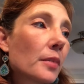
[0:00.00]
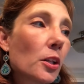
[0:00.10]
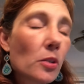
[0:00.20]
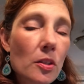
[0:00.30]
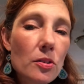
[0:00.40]

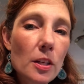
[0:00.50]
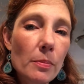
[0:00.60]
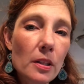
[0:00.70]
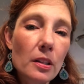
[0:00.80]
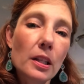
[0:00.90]
Unions
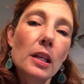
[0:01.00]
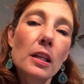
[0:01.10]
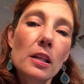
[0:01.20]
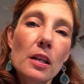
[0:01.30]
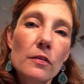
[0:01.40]

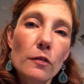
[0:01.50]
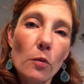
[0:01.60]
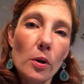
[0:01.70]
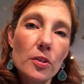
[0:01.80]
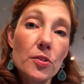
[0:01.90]
typically
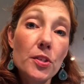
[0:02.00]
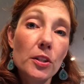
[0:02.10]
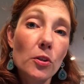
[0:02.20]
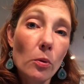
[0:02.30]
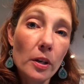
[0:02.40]
enforce
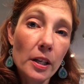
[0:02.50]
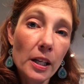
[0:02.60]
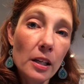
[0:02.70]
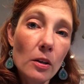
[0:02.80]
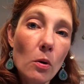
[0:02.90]

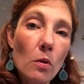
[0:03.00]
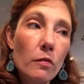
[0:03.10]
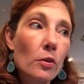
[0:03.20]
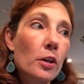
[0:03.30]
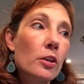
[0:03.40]
seniority
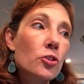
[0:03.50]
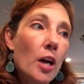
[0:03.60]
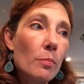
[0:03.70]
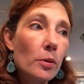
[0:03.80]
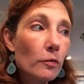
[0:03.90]
over
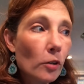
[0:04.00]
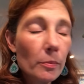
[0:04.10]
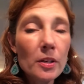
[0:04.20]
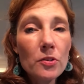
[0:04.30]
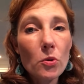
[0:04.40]
job
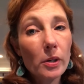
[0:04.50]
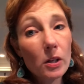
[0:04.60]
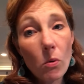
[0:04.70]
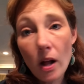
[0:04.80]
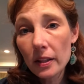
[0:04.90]
performance or
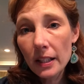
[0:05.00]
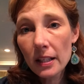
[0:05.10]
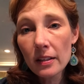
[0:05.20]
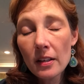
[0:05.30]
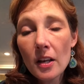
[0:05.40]

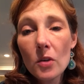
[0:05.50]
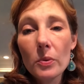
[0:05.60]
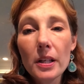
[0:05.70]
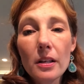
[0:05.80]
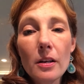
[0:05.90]
equality
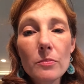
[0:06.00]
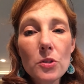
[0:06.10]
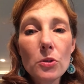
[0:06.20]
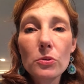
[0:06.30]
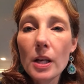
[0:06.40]
when it comes
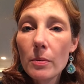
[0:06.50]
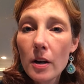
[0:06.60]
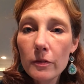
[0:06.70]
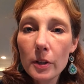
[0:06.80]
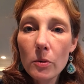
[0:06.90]
to time
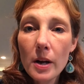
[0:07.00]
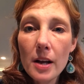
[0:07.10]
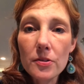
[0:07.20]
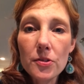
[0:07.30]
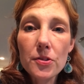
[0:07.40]
off
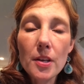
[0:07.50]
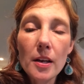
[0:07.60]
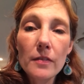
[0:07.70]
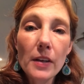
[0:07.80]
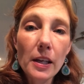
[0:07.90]
requests,
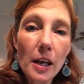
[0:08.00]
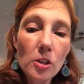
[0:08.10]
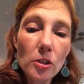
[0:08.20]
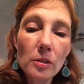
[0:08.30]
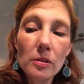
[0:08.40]

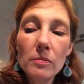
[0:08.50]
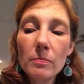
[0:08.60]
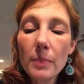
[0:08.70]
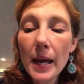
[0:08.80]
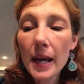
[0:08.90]

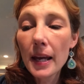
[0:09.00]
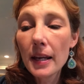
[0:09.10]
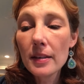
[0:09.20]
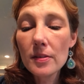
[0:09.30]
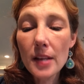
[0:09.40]
vacation,
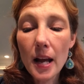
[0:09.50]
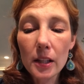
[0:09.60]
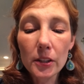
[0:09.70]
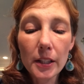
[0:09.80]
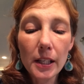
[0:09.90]
pay,
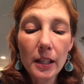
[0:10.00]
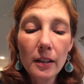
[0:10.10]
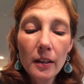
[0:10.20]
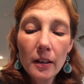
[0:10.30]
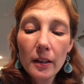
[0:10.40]
salary,
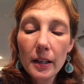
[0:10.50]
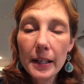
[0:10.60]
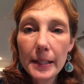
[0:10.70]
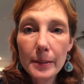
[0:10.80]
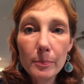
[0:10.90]

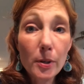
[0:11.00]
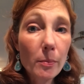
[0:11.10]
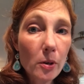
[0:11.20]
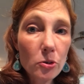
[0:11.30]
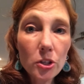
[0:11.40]

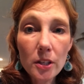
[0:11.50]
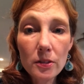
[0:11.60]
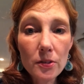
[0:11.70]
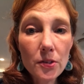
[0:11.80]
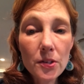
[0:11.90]

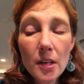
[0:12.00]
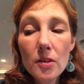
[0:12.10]
promotions.